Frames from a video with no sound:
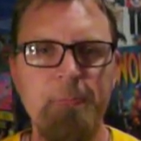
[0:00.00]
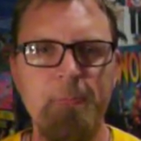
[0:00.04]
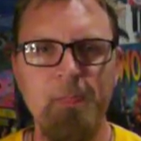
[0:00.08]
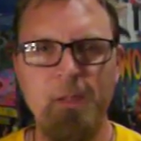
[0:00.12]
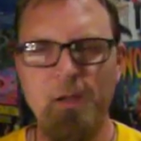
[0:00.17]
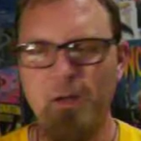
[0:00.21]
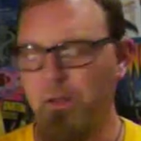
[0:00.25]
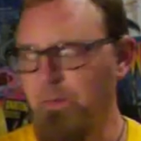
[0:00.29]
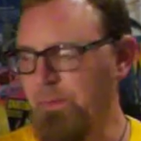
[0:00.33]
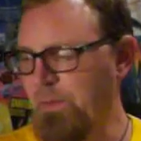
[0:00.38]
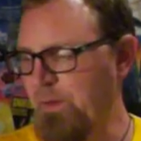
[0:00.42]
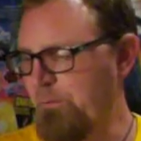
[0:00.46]

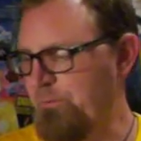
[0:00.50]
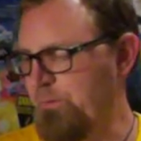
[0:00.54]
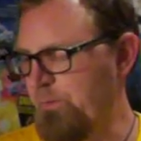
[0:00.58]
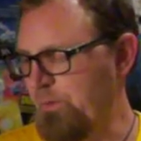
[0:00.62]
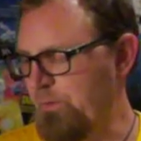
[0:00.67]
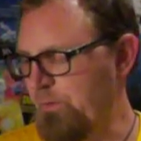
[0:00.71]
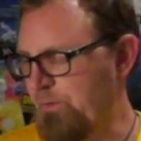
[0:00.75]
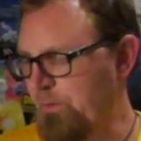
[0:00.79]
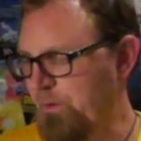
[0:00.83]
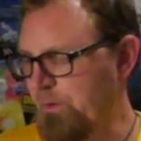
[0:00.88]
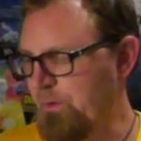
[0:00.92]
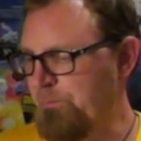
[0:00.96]
all that fun
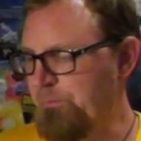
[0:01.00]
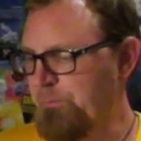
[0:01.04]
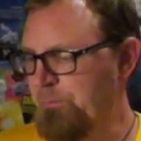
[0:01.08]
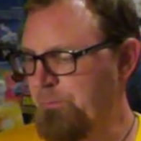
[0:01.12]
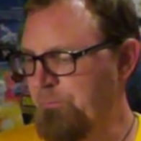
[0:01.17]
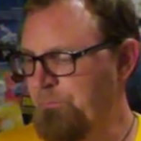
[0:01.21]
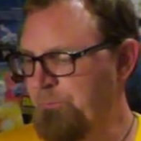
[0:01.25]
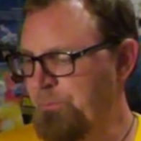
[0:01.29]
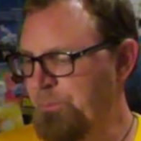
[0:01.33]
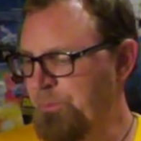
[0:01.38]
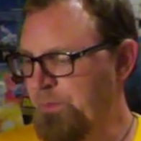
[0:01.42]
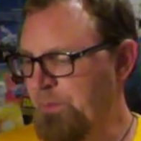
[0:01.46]
stuff.
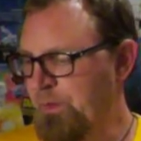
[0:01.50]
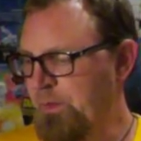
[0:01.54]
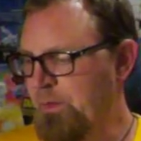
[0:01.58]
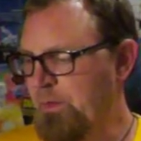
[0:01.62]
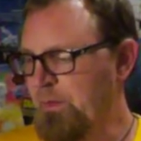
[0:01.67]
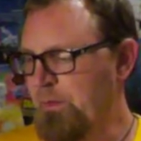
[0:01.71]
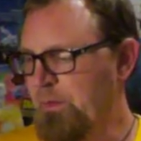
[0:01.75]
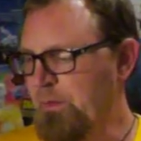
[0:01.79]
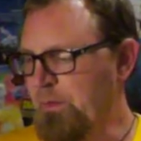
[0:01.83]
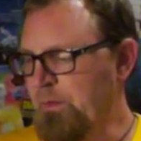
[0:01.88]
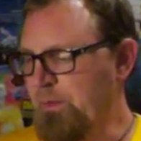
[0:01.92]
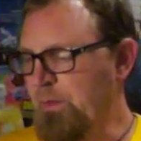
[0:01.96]

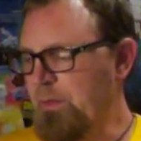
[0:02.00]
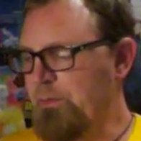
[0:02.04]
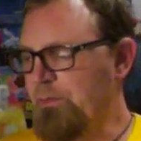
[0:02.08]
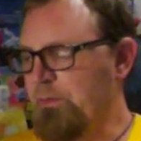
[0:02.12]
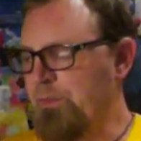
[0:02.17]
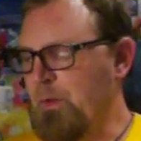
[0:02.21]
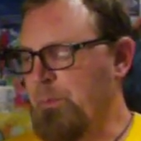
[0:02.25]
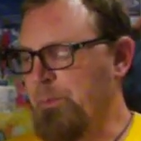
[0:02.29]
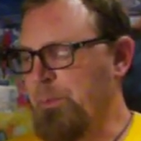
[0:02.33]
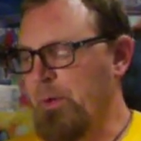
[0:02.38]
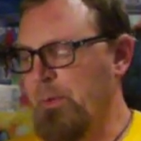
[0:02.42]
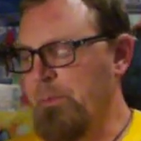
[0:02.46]
Next
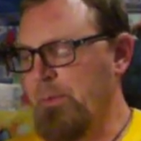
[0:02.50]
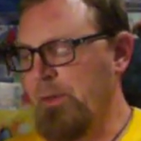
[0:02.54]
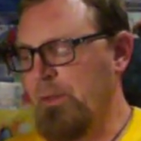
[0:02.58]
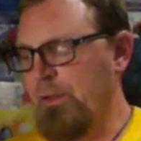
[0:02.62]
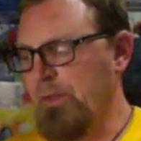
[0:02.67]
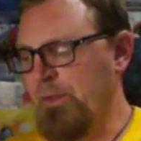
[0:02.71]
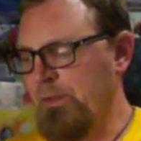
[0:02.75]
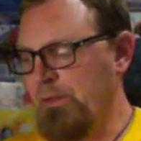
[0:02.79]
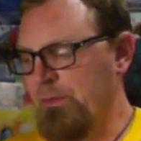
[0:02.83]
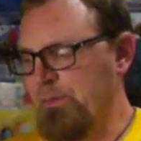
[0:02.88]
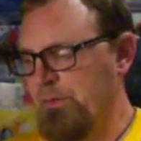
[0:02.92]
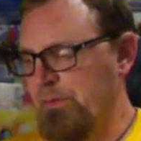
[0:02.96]
up on my
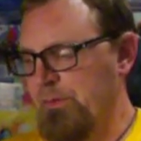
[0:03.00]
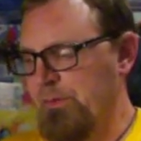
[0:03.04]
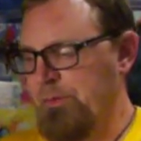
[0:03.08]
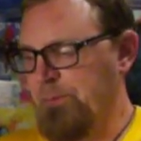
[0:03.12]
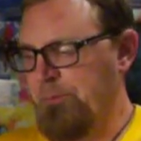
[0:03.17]
list